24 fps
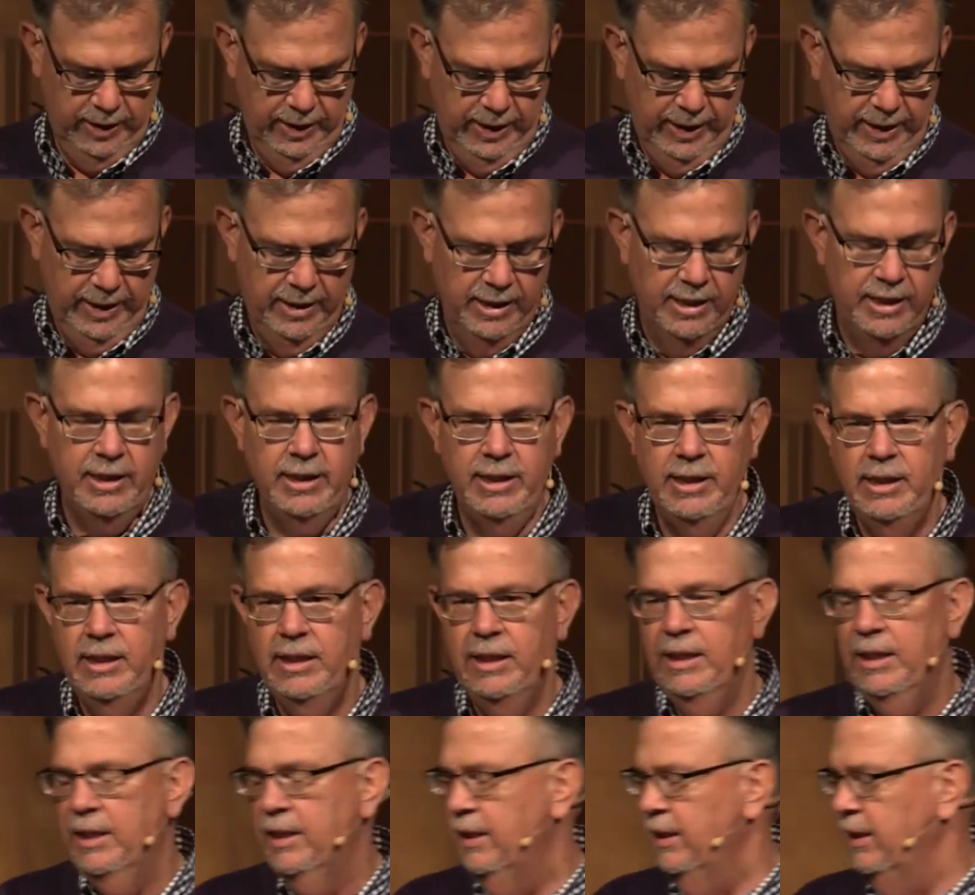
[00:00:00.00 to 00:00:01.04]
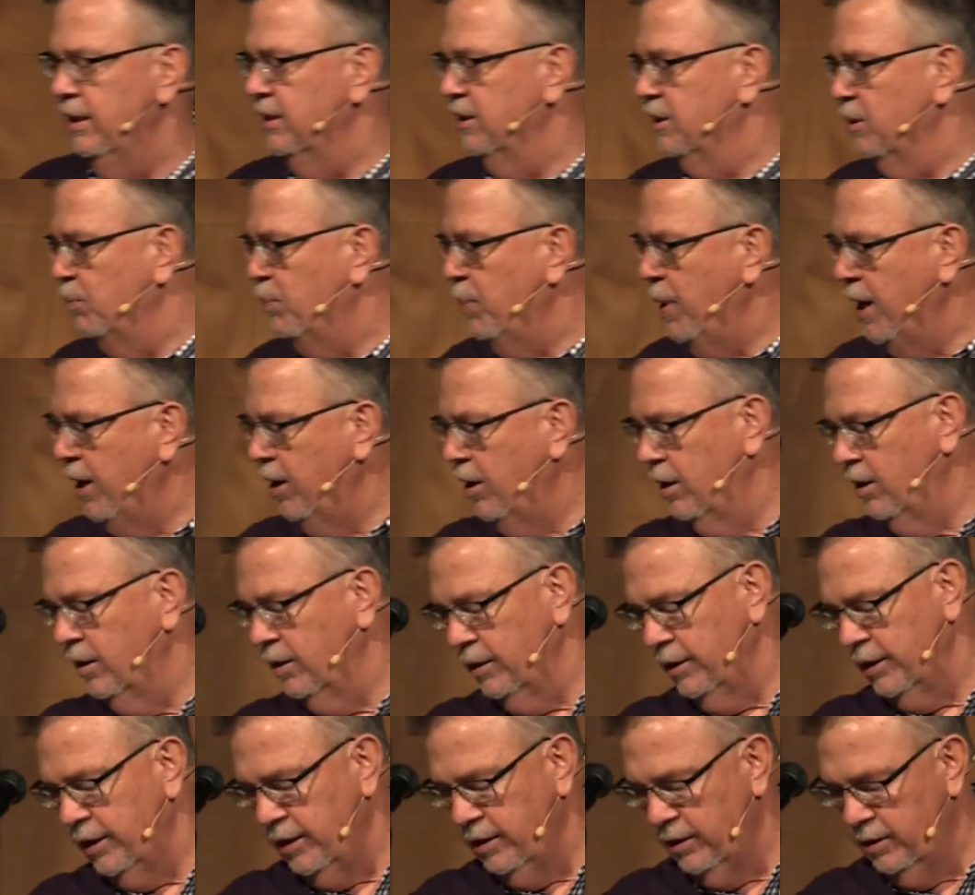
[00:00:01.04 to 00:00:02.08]
And he is
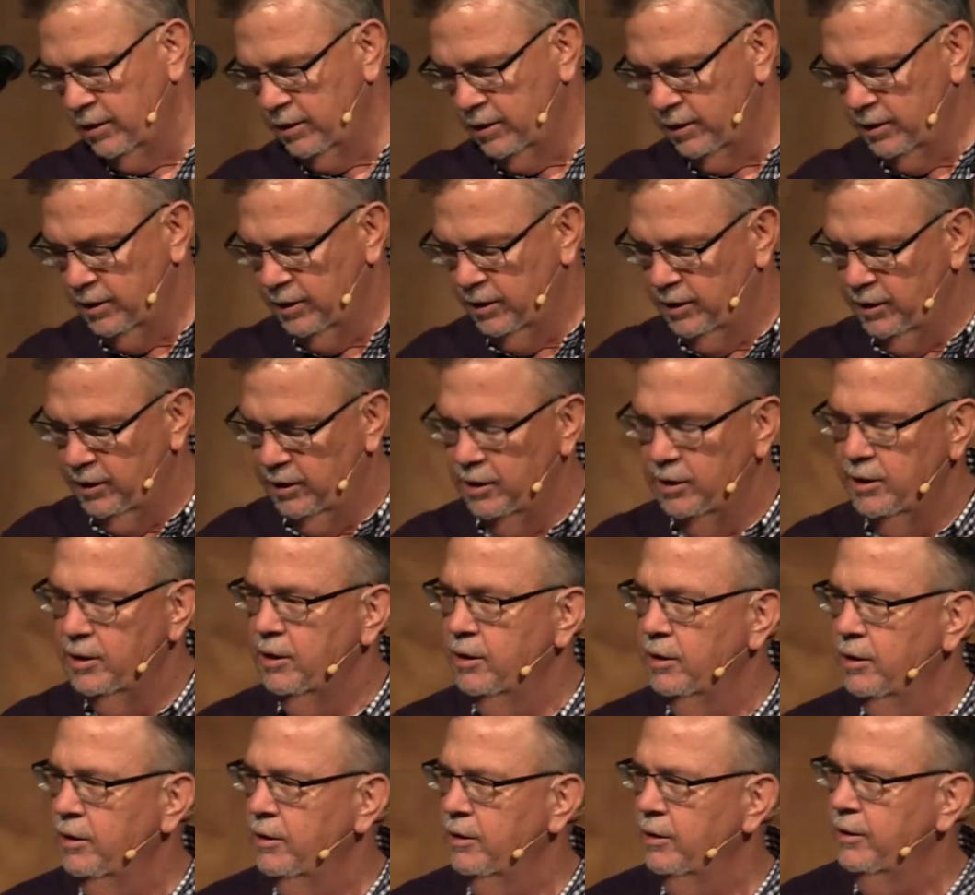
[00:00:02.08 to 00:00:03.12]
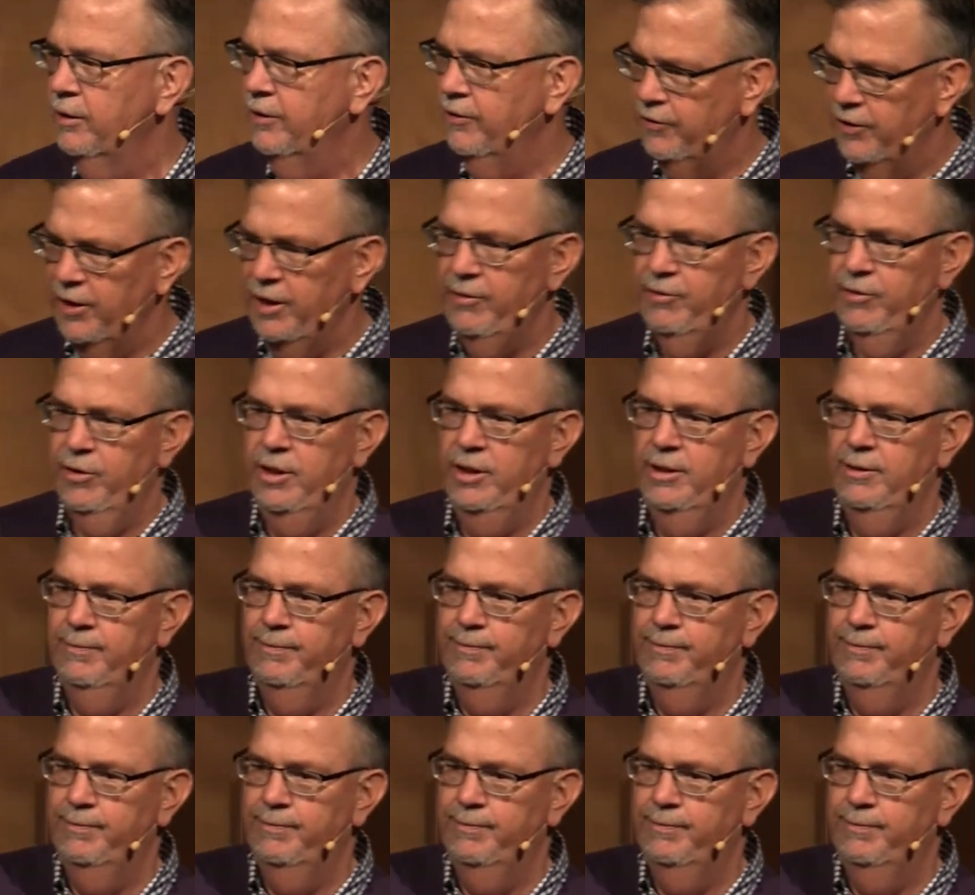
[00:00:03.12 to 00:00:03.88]
apparently the favorite.